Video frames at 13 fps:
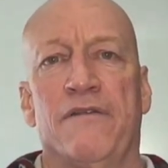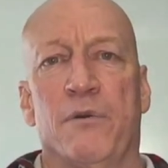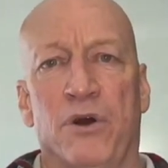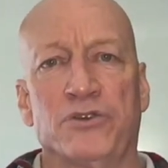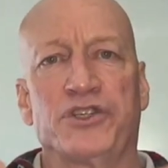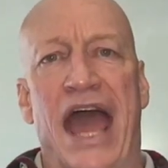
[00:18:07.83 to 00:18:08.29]

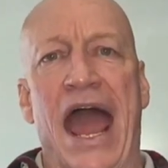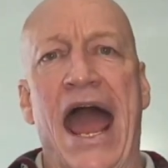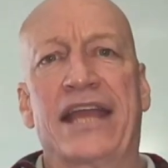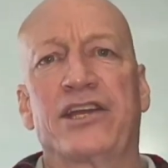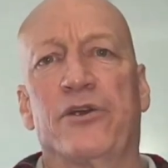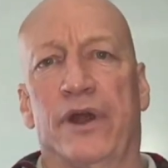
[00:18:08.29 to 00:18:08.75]
the most
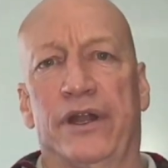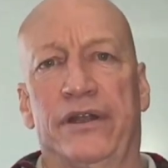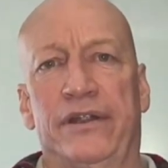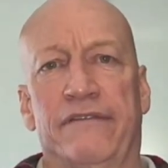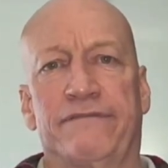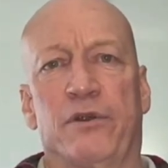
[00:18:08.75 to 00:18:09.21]

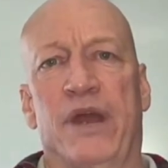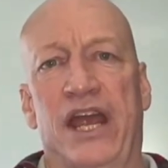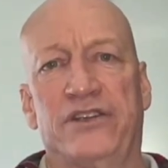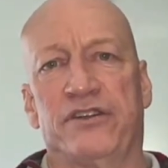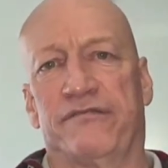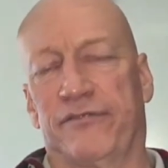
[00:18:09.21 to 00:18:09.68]
accurate
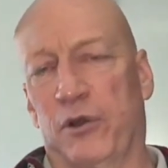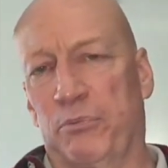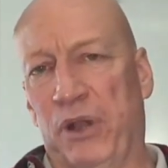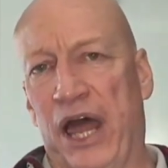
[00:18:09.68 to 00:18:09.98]
information for a